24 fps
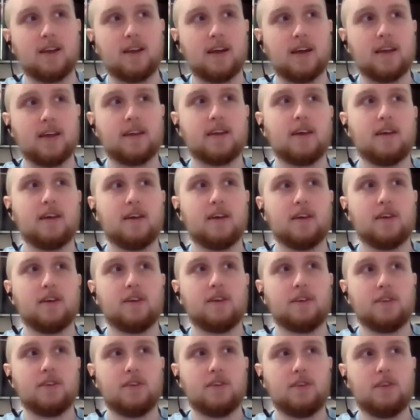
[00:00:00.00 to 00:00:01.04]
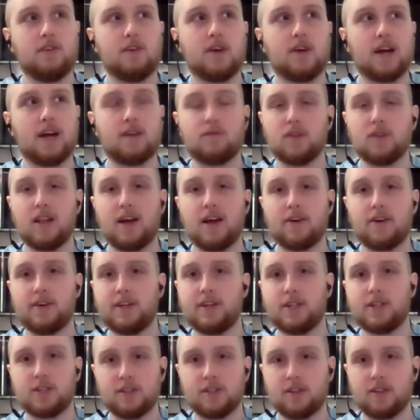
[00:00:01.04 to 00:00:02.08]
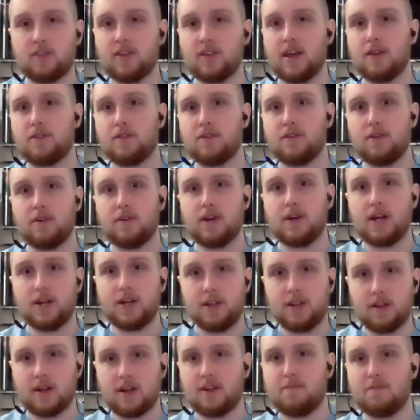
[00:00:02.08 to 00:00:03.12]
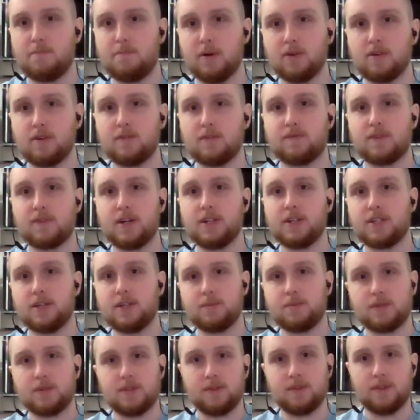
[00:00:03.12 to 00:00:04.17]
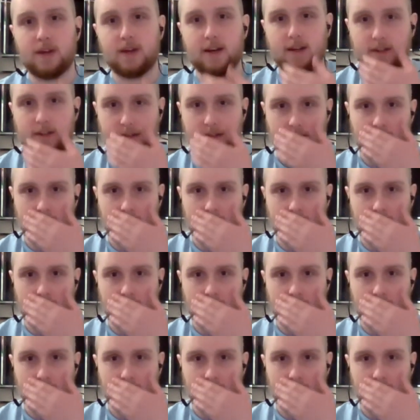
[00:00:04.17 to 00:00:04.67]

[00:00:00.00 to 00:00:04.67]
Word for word: how like you kind of rely on each other to get through it, and you kind of built up friendships through that